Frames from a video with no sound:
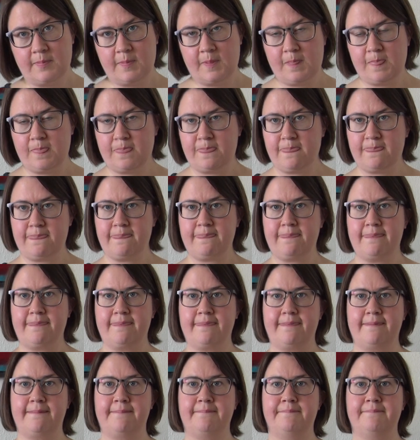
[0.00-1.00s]

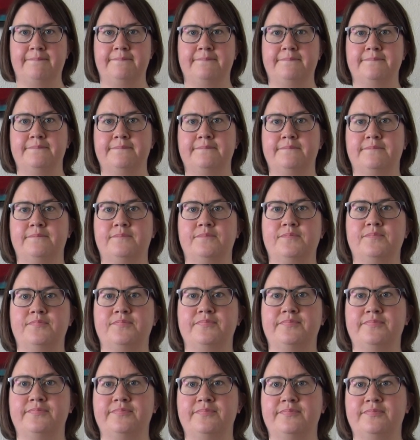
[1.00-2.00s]

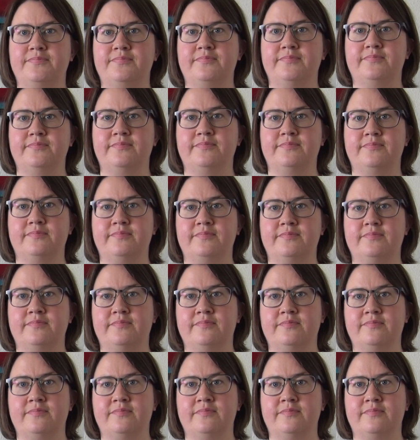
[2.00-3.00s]

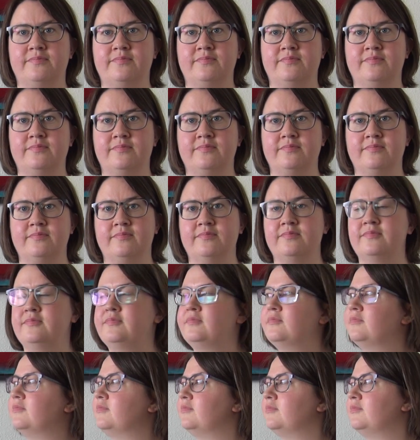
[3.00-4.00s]

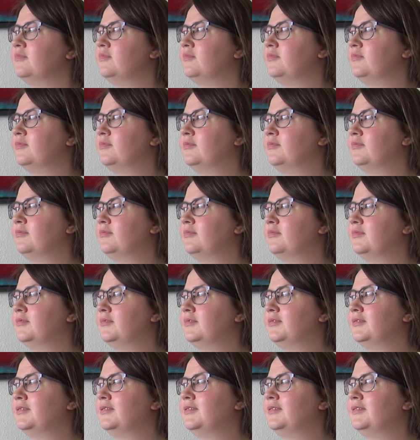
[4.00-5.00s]

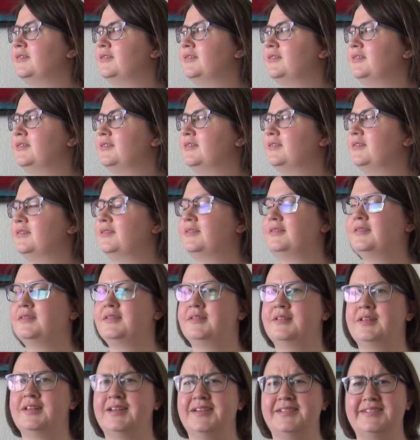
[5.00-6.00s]

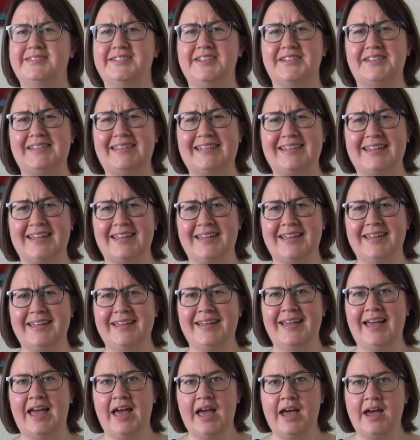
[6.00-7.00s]

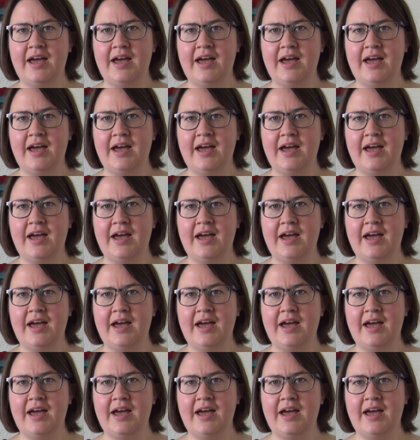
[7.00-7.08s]
The person shown says nothing.